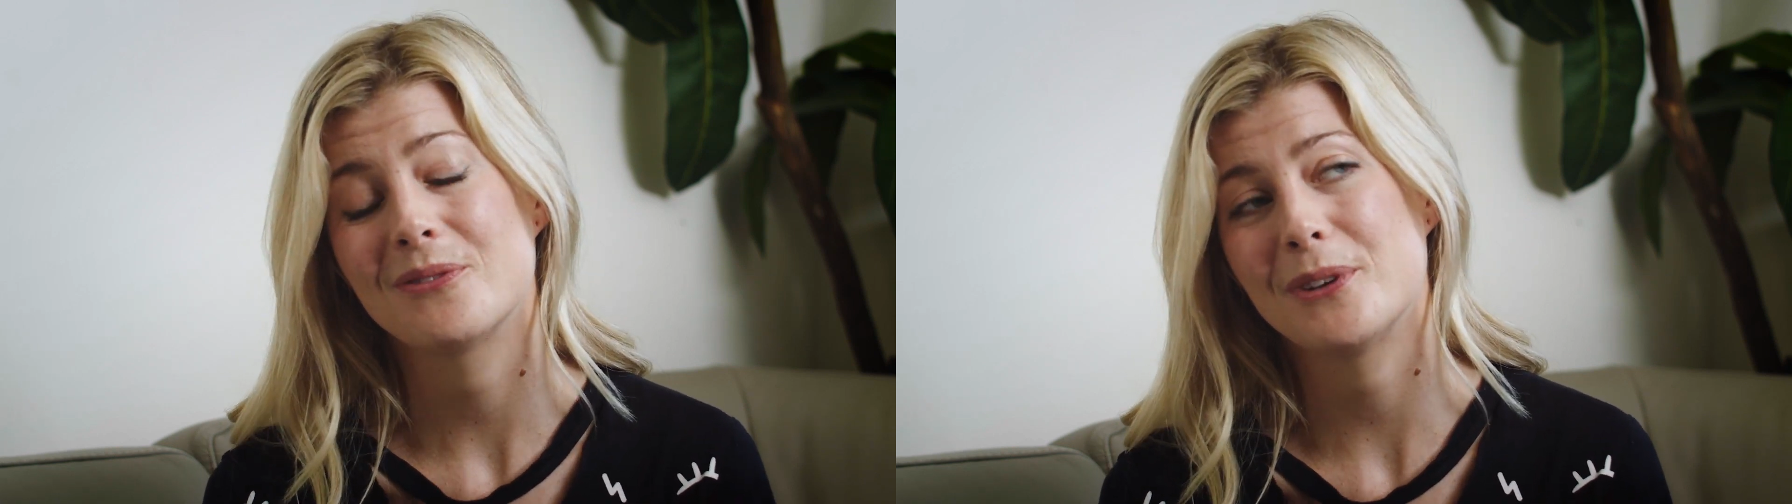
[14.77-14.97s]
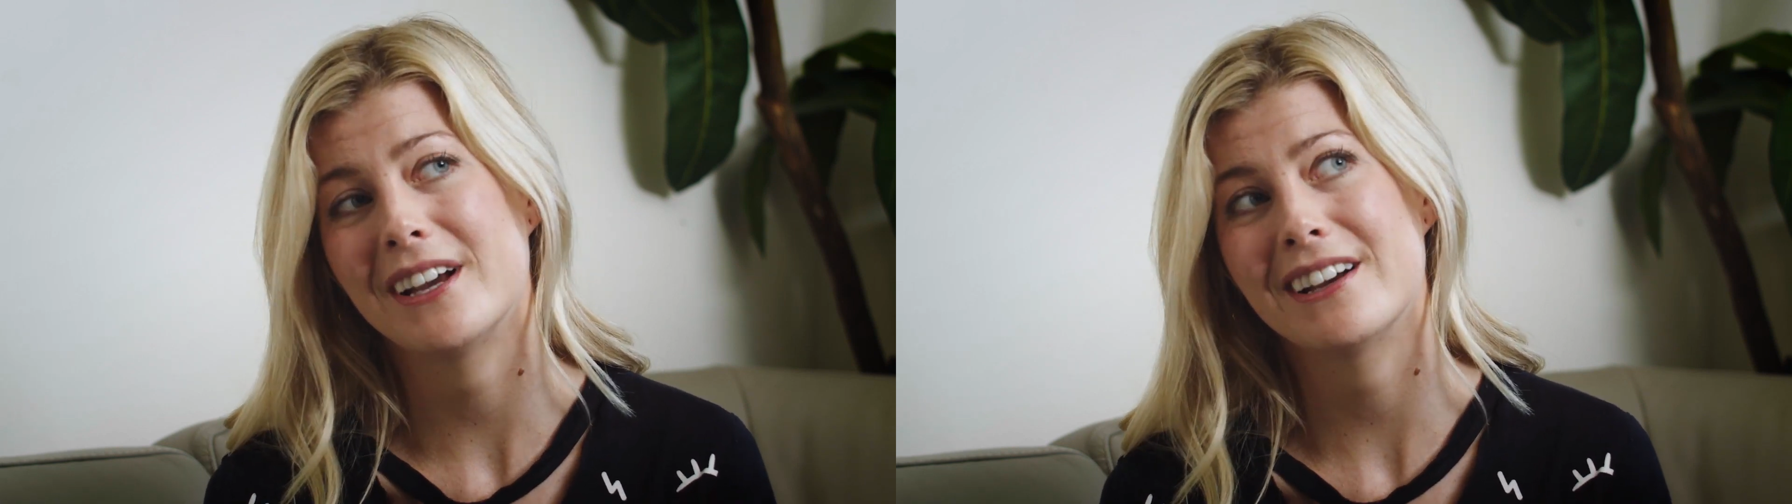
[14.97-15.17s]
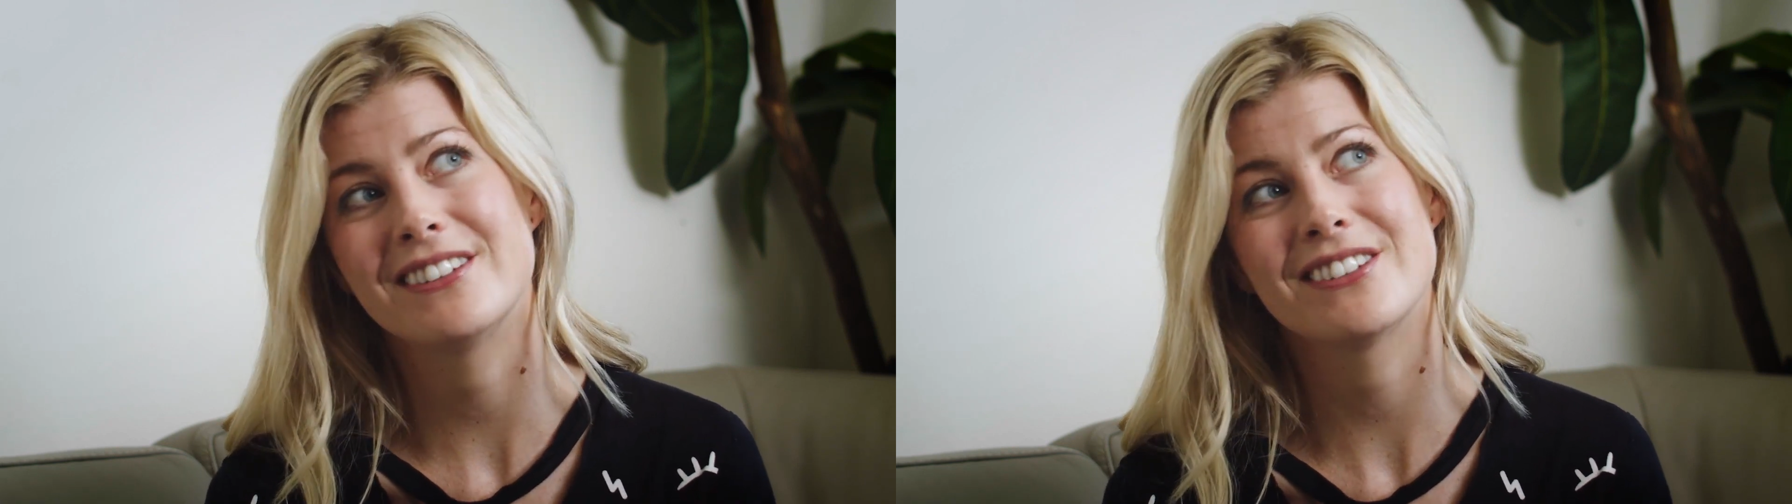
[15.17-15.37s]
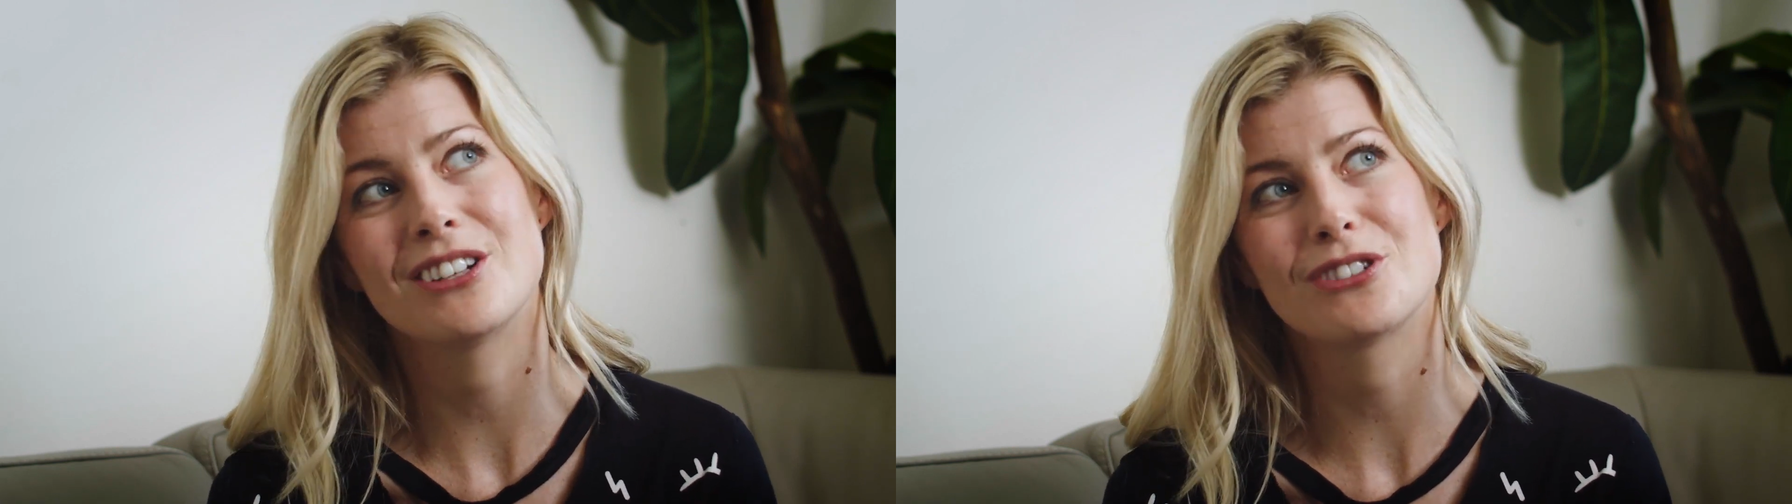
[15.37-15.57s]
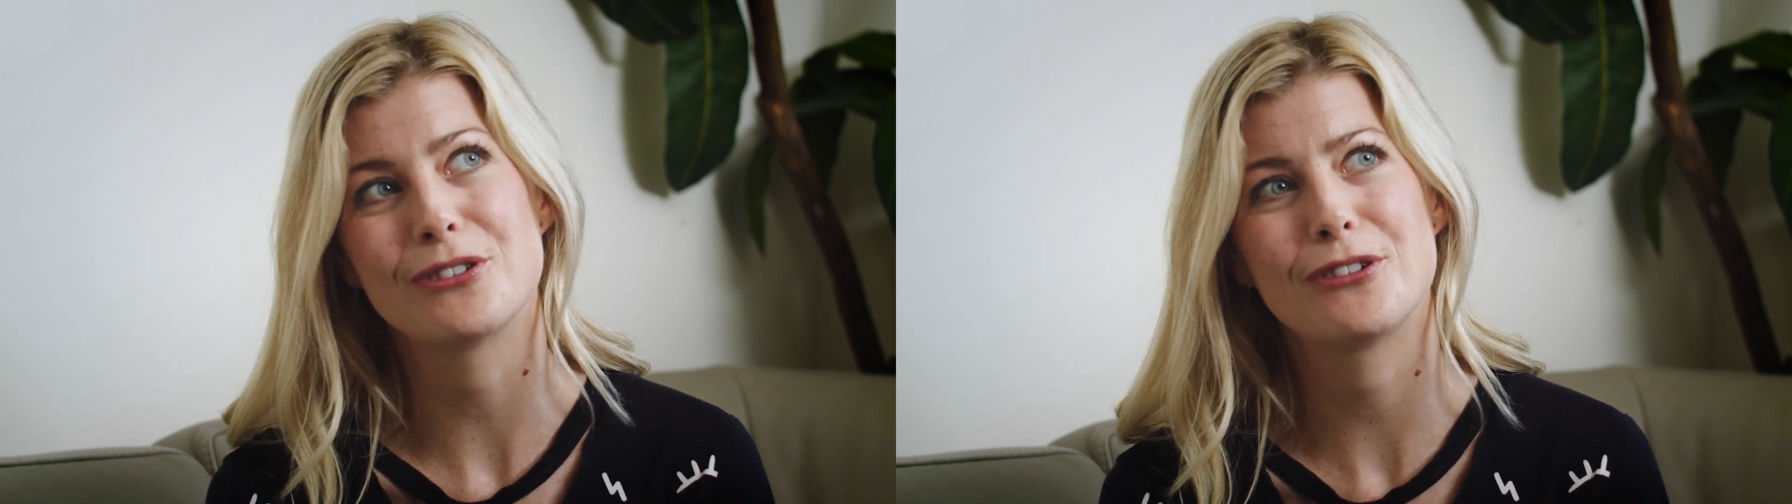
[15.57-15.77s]
We had
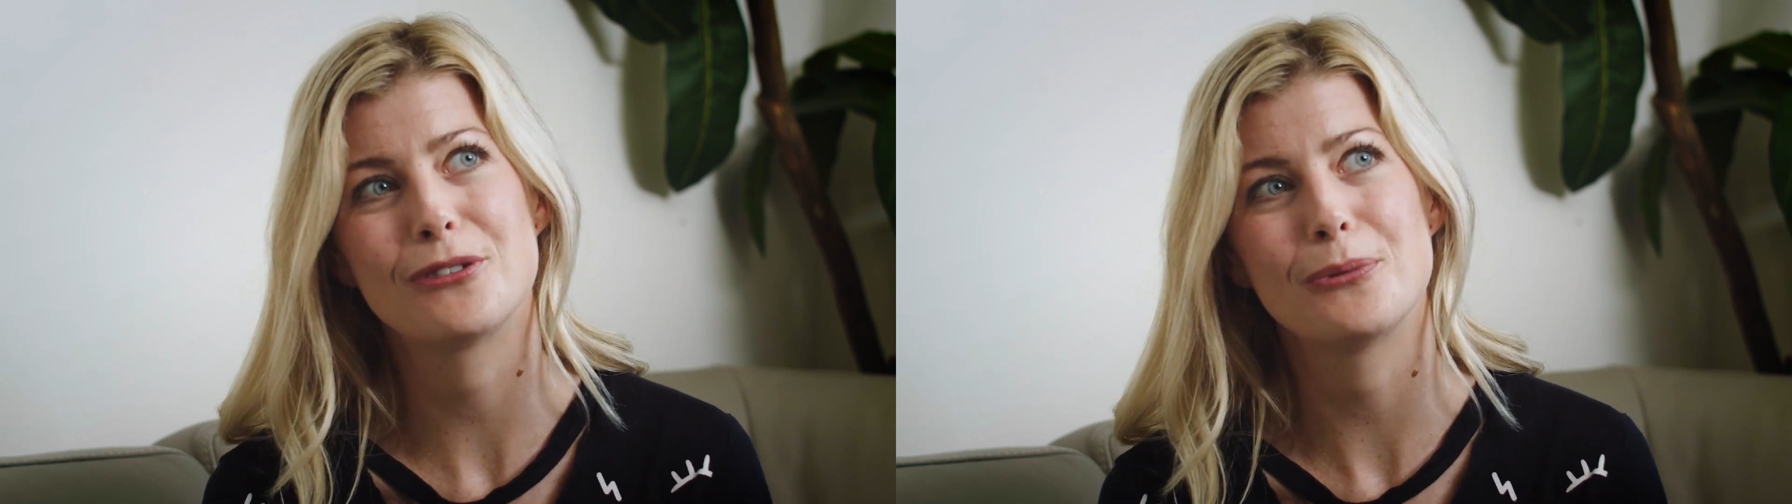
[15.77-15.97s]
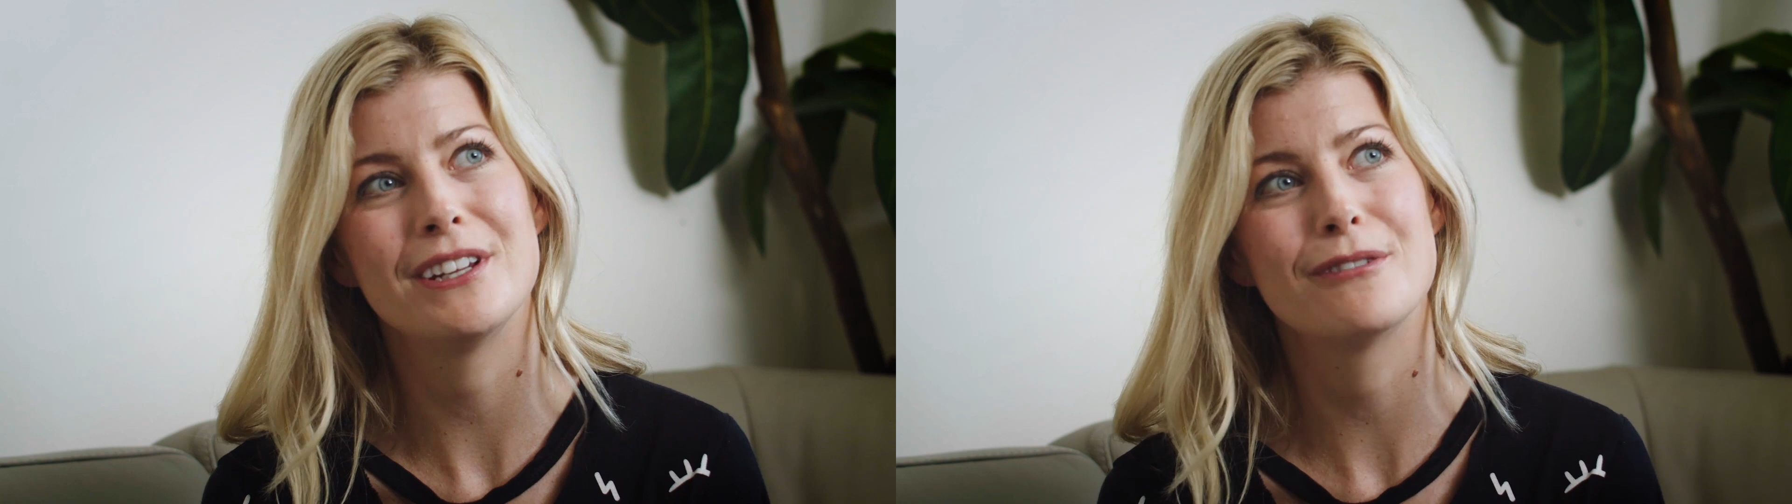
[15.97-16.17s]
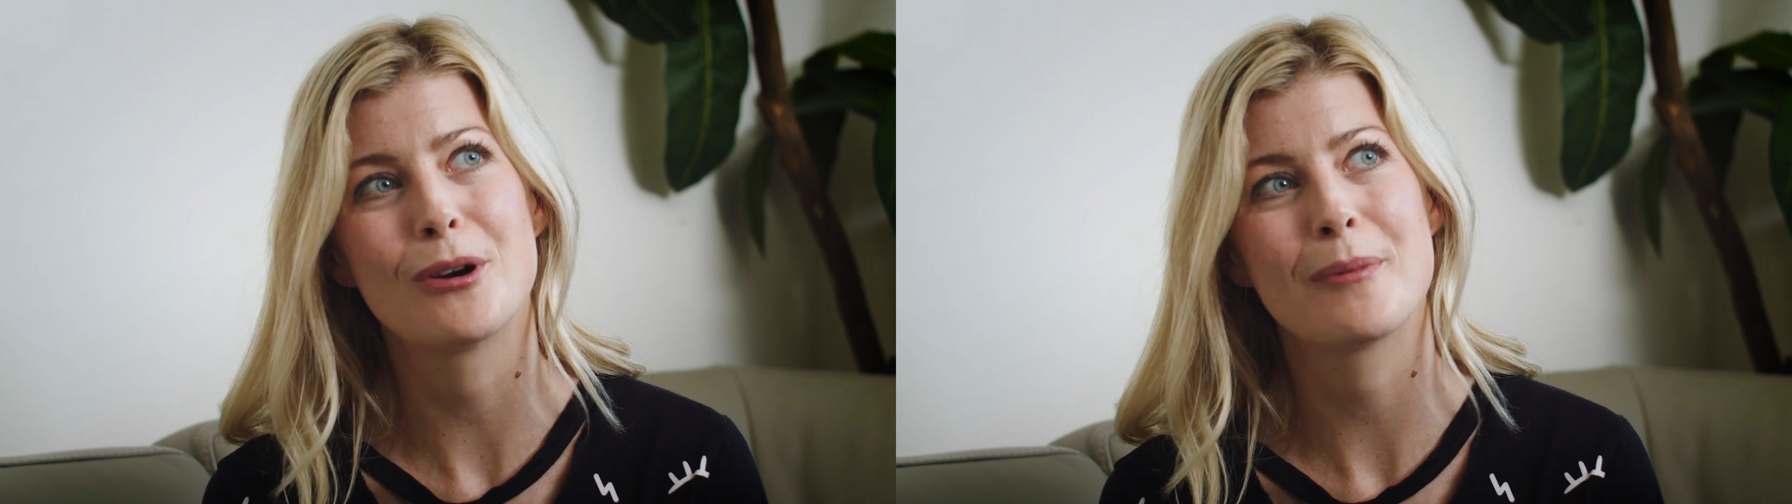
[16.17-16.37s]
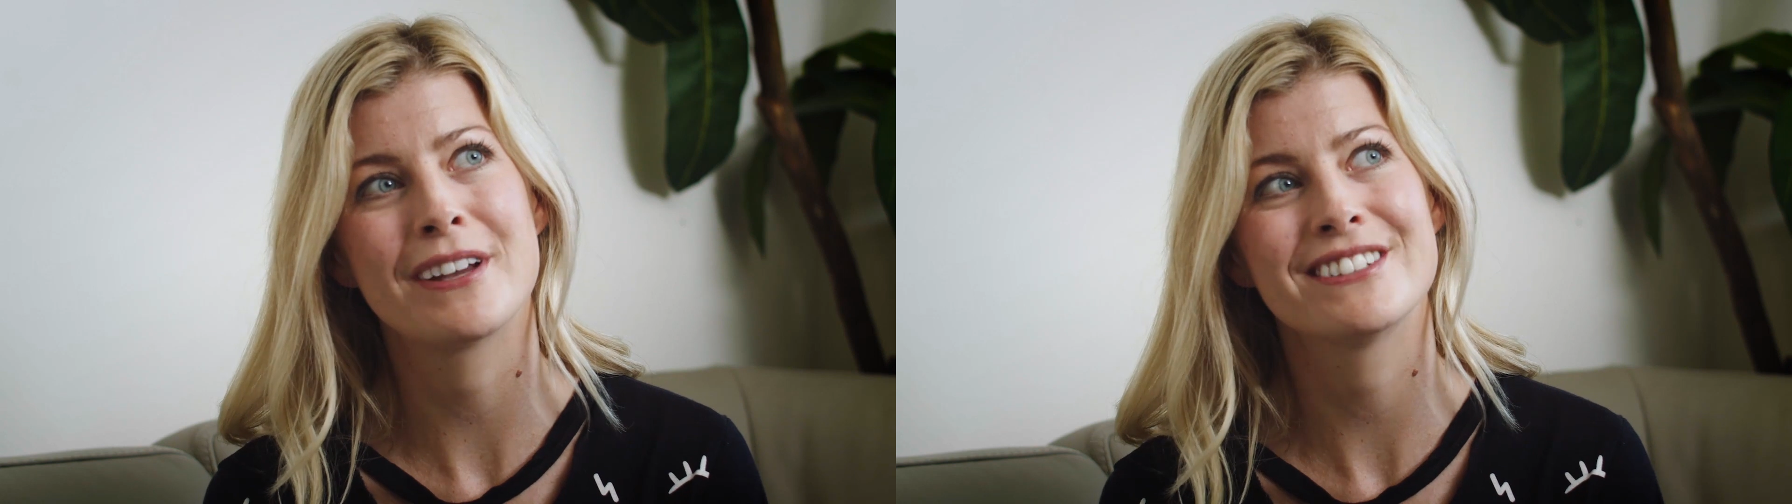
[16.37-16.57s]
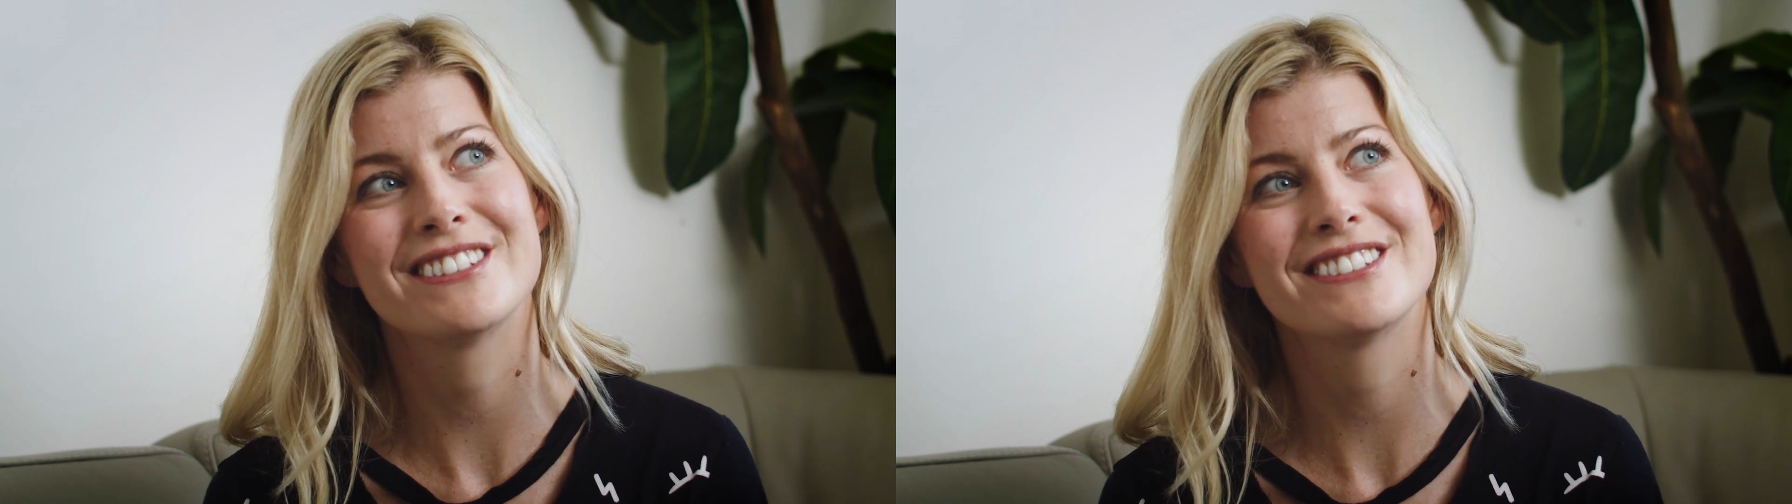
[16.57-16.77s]
such a sweet
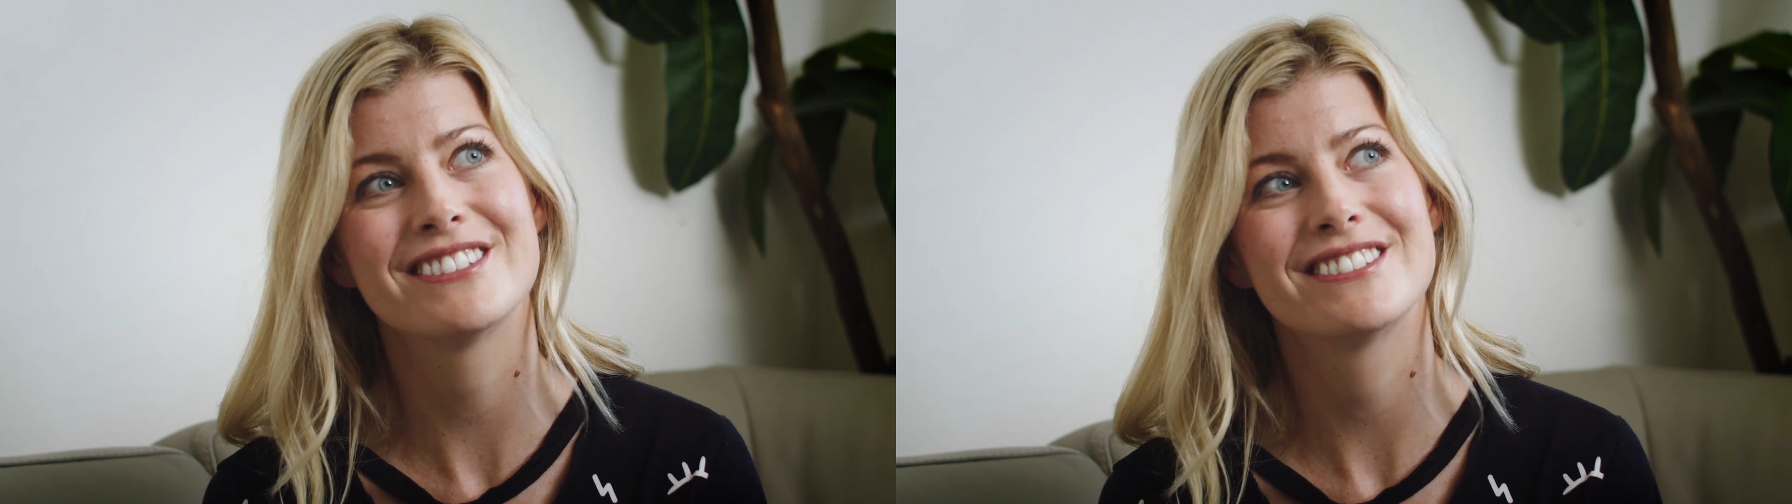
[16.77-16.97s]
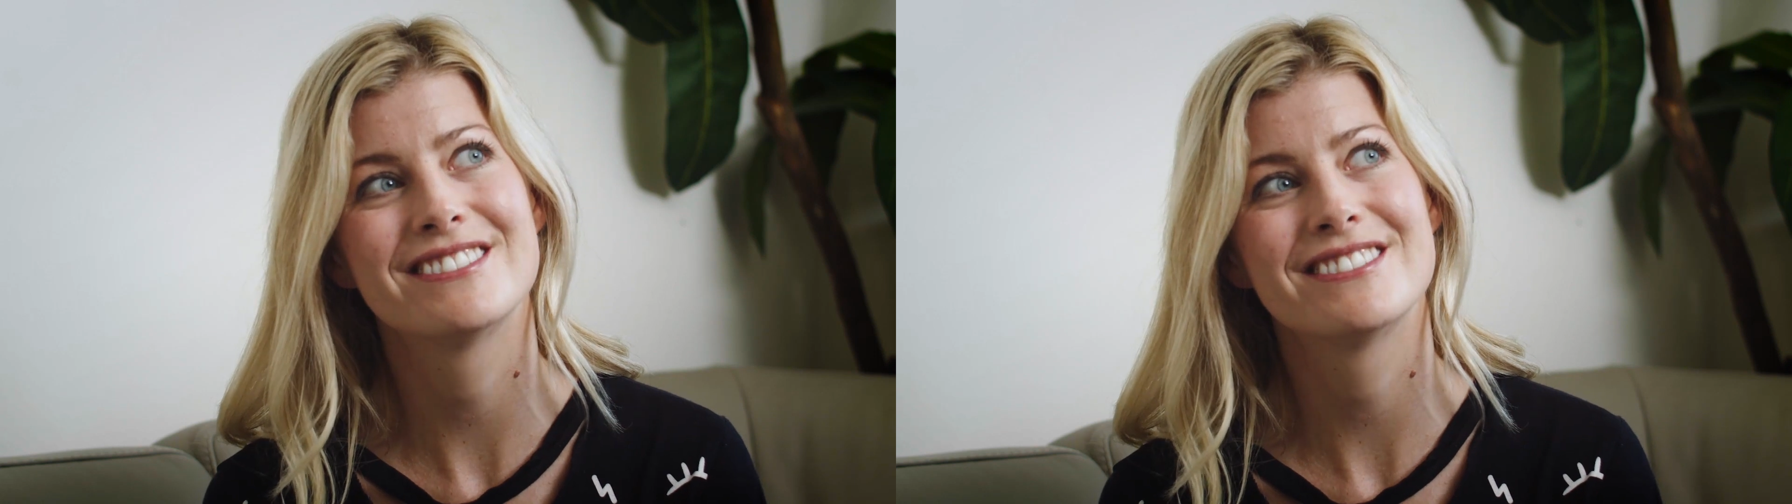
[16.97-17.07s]
romance.